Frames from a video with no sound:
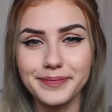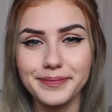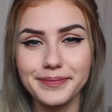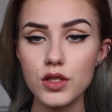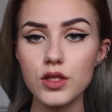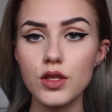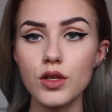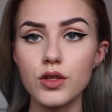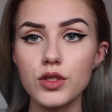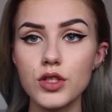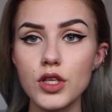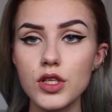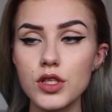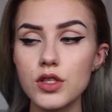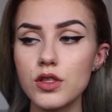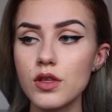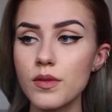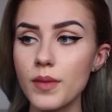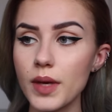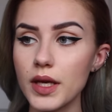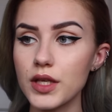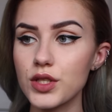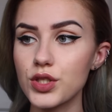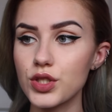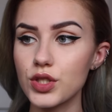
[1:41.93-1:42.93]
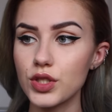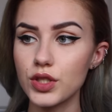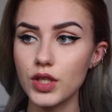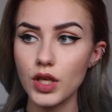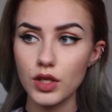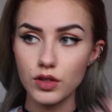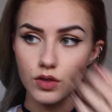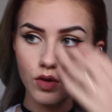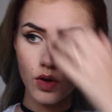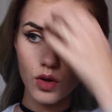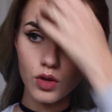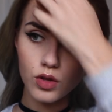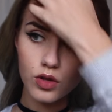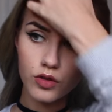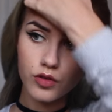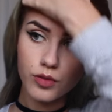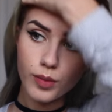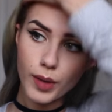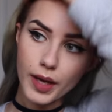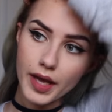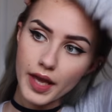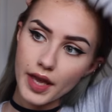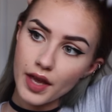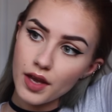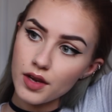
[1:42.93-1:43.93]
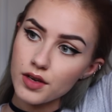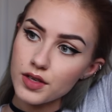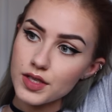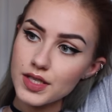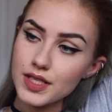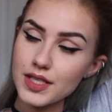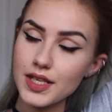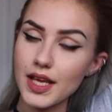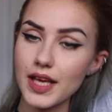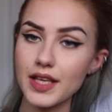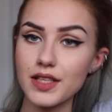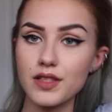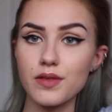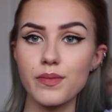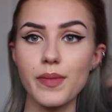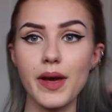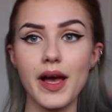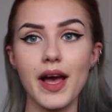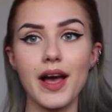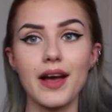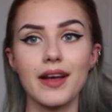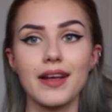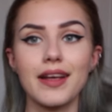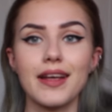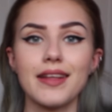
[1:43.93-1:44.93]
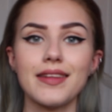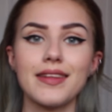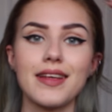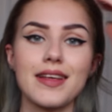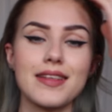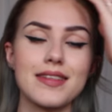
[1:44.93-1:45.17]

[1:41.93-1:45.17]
So just to make sure that all of my hair stays back and